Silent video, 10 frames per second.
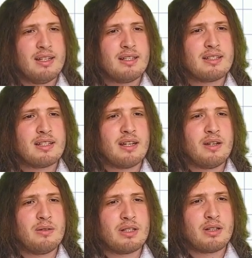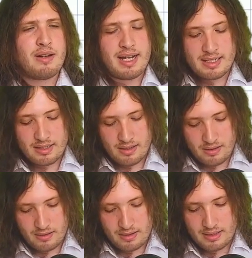So the correct
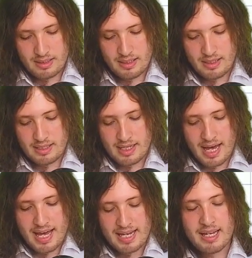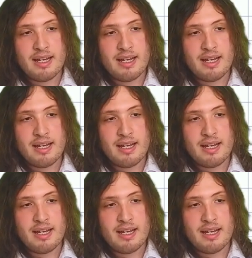answer is A.